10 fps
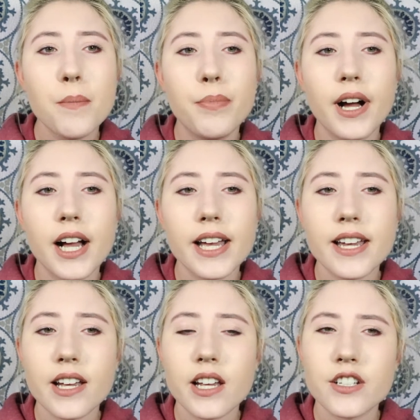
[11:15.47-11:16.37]
but
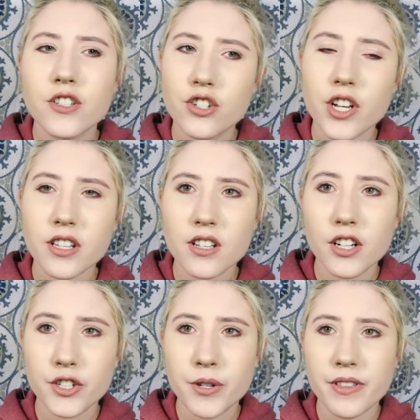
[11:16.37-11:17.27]
it's just a
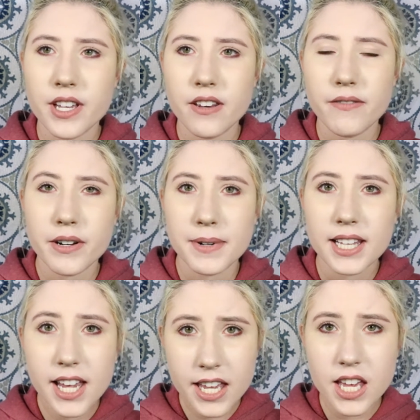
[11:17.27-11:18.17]
little too thin for
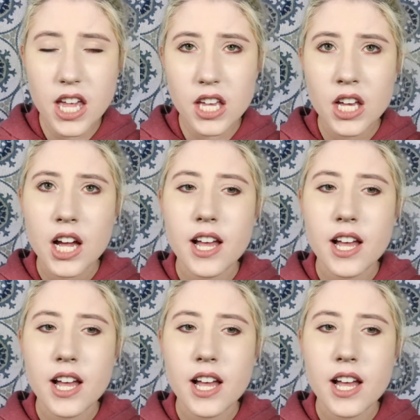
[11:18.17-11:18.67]
my liking.